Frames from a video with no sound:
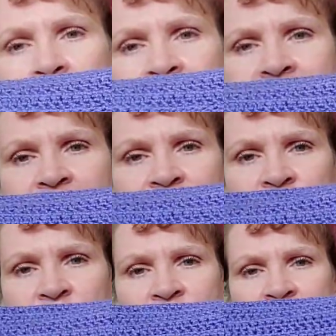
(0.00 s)
and I
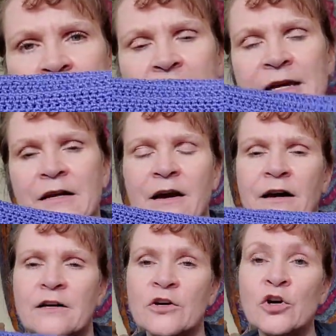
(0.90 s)
used a
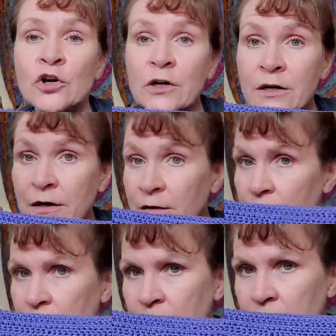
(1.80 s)
hook
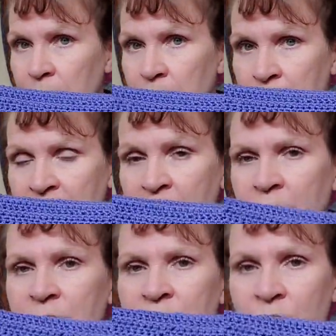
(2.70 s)

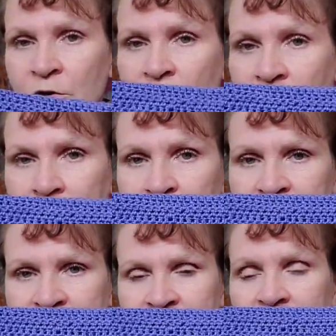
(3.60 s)
bigger than the hook I'm
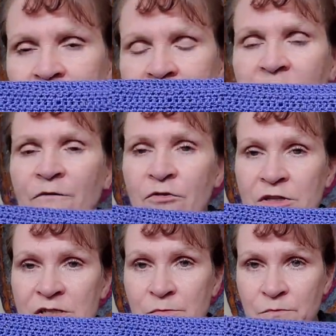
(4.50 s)
using for
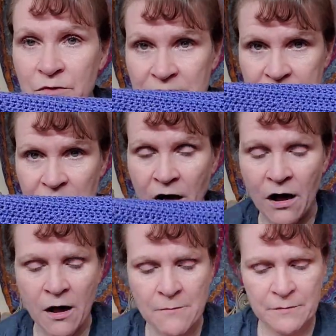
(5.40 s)
this this
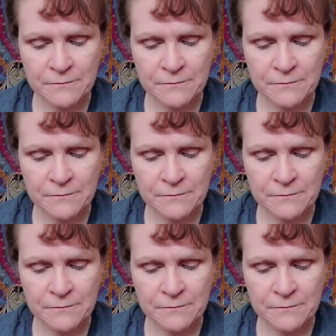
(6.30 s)
top.